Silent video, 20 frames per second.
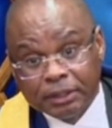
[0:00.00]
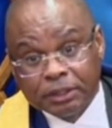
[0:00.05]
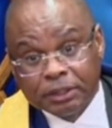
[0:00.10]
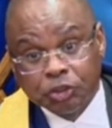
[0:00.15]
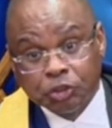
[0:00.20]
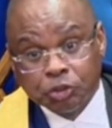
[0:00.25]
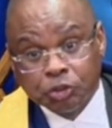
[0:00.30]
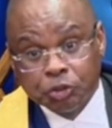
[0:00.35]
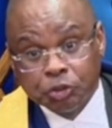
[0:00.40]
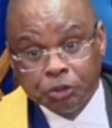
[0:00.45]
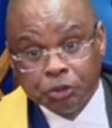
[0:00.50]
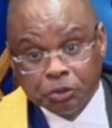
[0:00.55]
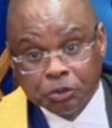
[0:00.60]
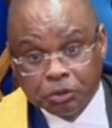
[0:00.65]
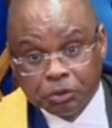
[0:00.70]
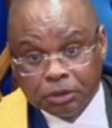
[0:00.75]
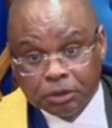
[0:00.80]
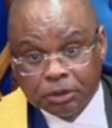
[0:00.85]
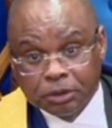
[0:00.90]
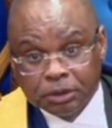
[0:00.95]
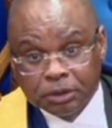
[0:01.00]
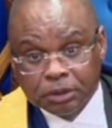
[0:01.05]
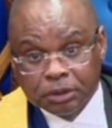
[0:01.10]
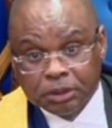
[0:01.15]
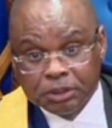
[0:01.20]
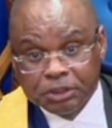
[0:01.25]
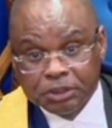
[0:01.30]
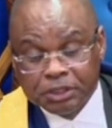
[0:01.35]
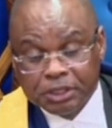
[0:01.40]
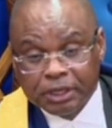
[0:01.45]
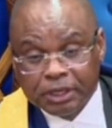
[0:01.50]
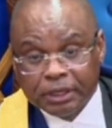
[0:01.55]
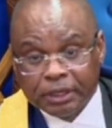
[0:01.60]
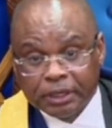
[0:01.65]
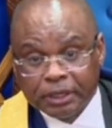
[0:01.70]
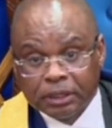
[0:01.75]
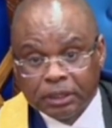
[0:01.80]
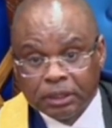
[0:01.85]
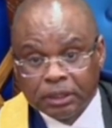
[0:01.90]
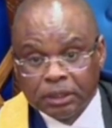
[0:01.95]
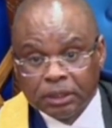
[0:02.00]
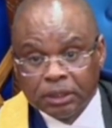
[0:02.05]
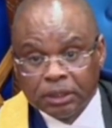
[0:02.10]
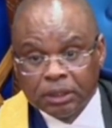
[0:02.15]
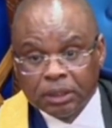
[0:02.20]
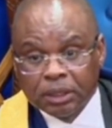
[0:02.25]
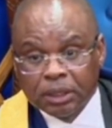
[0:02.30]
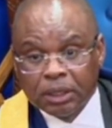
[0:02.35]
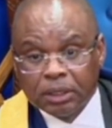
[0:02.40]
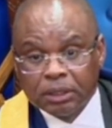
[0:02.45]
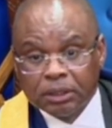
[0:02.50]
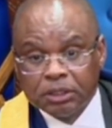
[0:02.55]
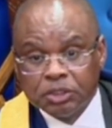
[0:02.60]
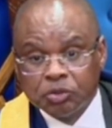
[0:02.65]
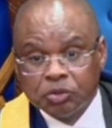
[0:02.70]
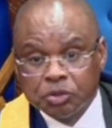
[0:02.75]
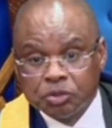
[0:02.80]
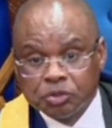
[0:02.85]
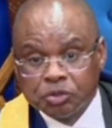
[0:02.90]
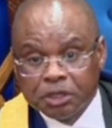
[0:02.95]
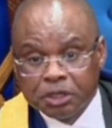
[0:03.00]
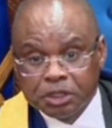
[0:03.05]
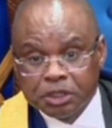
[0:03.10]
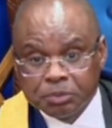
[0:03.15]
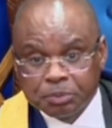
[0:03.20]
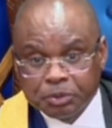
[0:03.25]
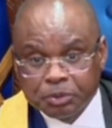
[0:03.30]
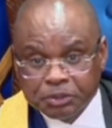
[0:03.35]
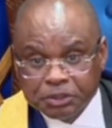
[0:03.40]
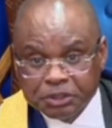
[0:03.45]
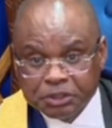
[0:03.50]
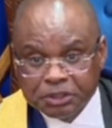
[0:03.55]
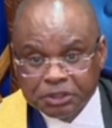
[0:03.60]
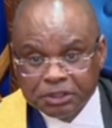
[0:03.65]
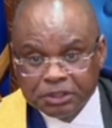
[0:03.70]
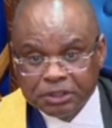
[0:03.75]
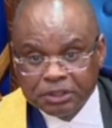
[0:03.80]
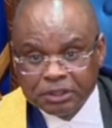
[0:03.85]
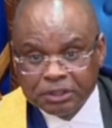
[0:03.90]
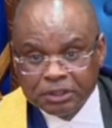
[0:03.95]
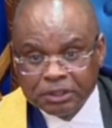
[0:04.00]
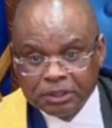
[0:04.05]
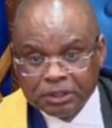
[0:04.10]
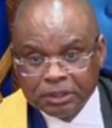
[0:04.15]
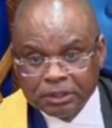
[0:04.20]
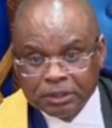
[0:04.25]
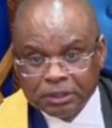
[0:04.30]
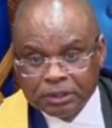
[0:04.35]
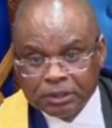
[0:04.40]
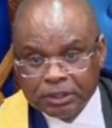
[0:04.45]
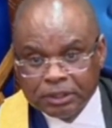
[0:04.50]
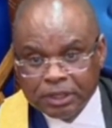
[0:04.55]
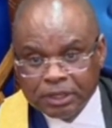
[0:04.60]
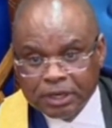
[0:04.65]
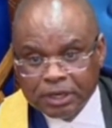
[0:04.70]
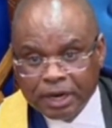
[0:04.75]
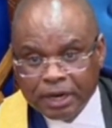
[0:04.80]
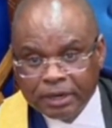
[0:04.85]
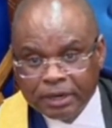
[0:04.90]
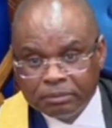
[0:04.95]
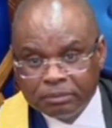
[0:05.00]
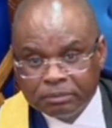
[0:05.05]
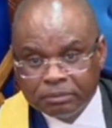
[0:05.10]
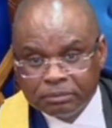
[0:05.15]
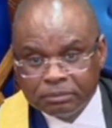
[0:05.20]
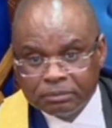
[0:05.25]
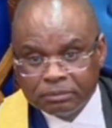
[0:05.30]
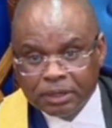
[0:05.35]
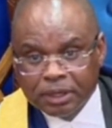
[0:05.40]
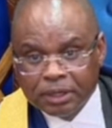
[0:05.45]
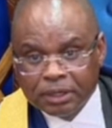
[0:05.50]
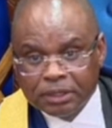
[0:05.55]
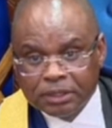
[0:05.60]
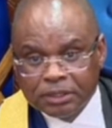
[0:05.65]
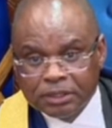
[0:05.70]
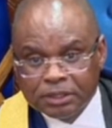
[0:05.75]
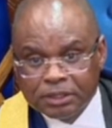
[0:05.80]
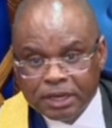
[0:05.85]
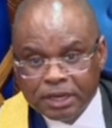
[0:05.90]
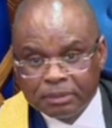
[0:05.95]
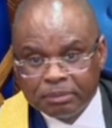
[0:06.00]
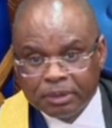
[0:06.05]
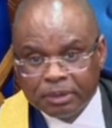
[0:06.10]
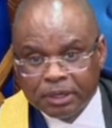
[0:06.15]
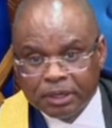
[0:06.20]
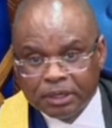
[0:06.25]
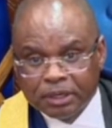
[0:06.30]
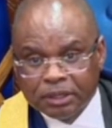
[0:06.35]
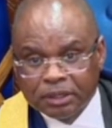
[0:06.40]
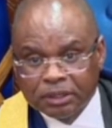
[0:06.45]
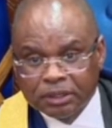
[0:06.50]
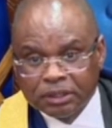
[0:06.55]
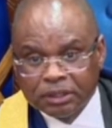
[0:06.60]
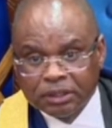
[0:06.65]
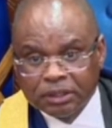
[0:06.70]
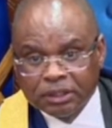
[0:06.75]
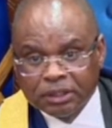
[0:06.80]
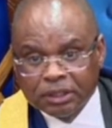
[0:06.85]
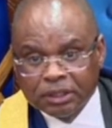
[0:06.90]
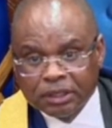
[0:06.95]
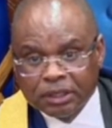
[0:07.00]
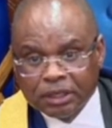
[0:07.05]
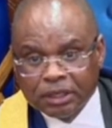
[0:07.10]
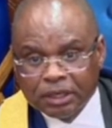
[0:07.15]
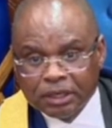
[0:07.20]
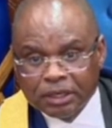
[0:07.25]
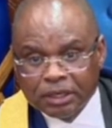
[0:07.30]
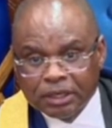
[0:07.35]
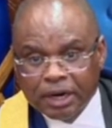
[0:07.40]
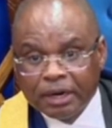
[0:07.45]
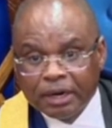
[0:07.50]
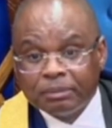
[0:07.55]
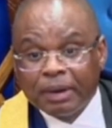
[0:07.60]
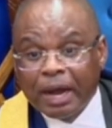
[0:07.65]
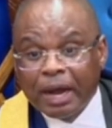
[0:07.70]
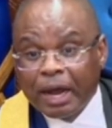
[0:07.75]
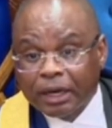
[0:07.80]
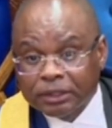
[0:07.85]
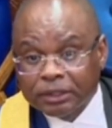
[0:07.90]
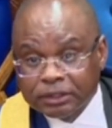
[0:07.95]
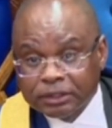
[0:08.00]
to you, DCI, and this was your response, that the crime under the Cyber Crime Act